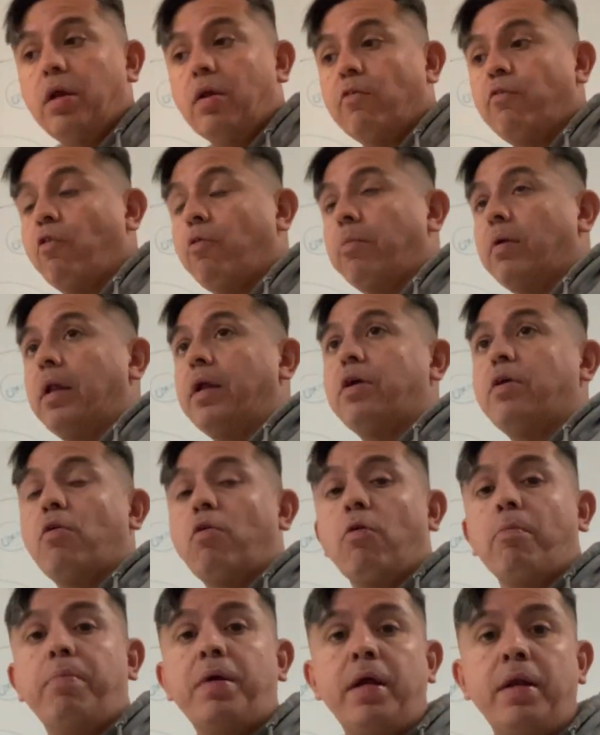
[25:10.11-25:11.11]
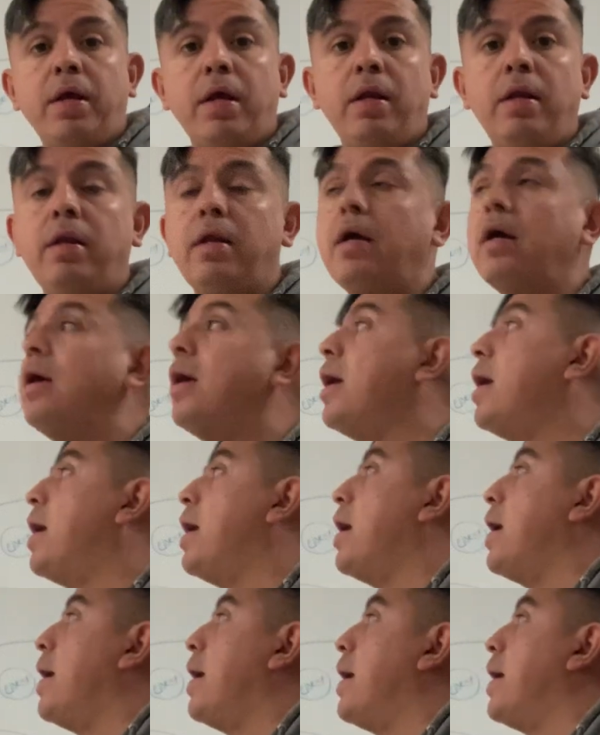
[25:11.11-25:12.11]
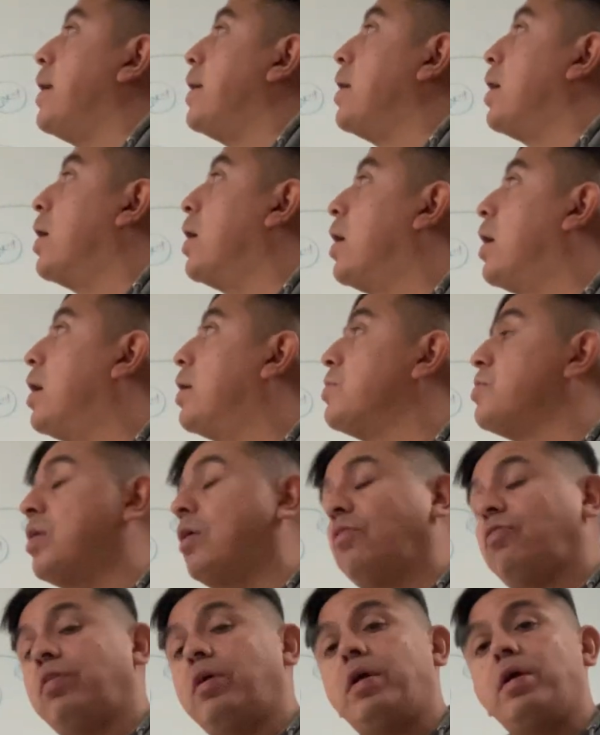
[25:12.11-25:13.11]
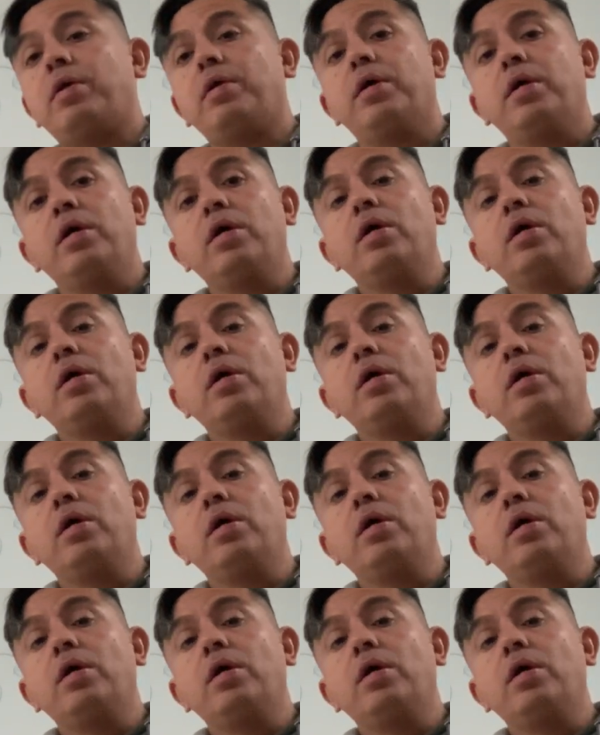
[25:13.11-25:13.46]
formulate your own opinion, and you can see